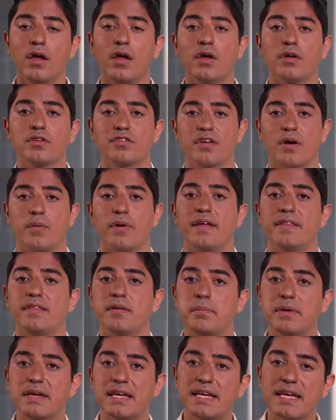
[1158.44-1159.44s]
So in the
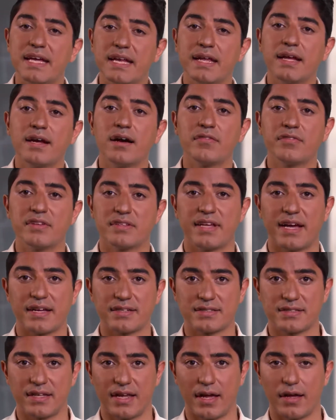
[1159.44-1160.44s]
beginning of the
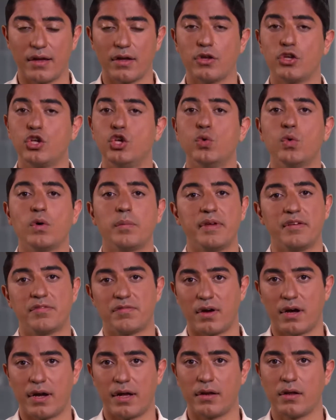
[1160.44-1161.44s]
test day, you will be
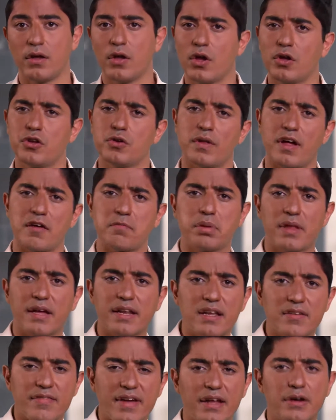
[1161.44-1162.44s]
fine. You'll have
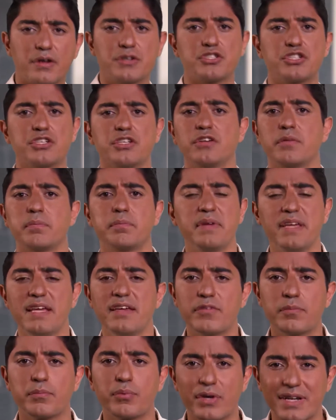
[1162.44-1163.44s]
plenty of energy, you'll be
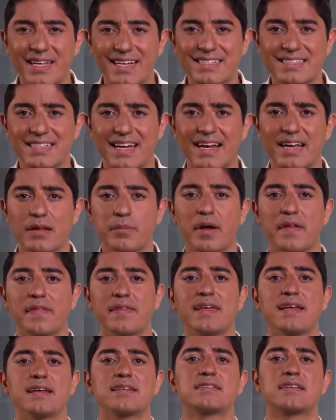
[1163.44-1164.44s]
even pretty excited about
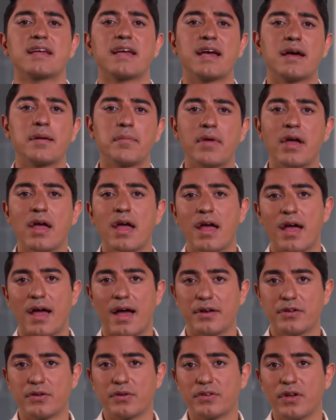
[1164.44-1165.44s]
the exam,
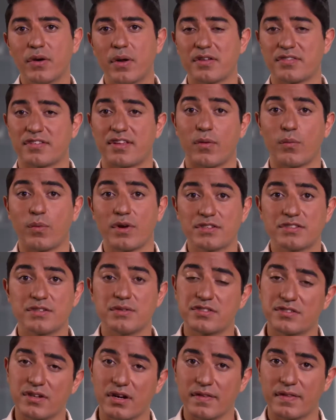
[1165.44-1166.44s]
and you'll notice that once you
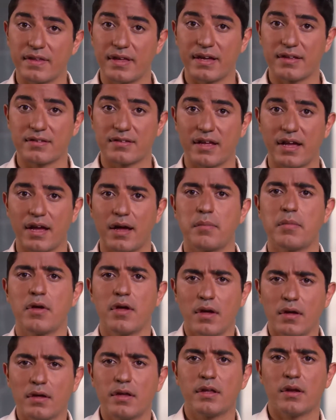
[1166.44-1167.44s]
start the exam,
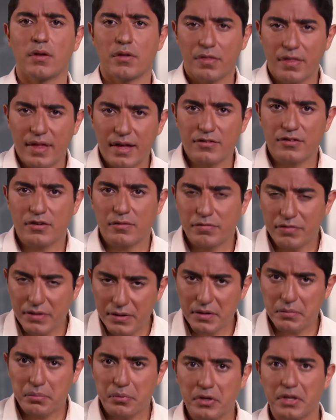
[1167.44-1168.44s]
things are
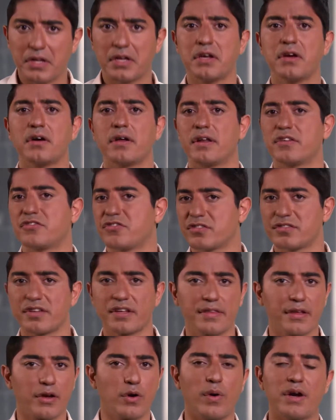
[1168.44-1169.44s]
feeling pretty good. It's just
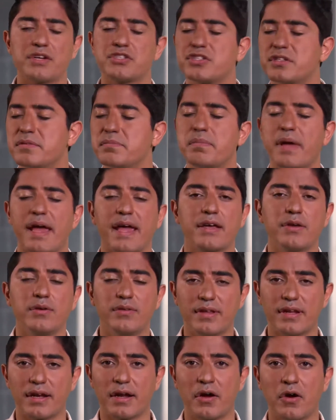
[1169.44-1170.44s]
like the question bank you
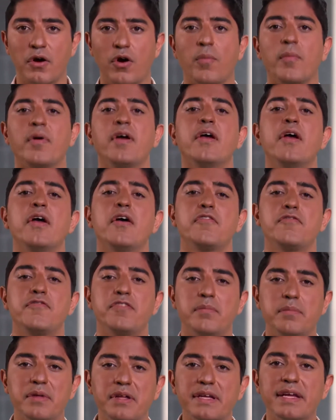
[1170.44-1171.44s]
did at home.
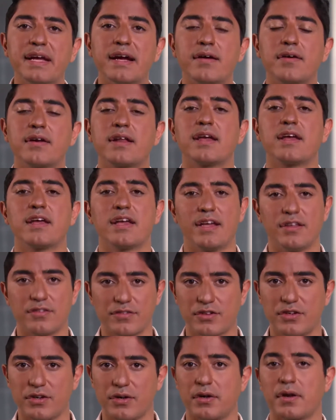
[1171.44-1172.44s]
Familiarity is
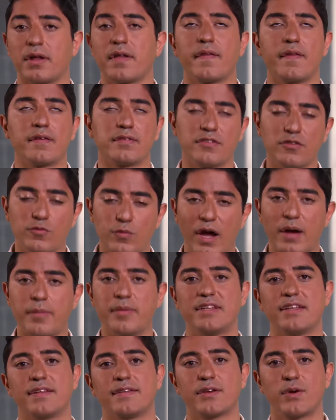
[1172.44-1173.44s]
good. This is why we
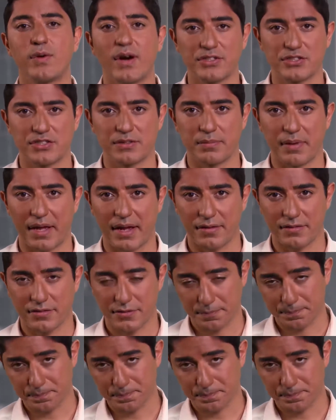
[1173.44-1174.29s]
did the question banks.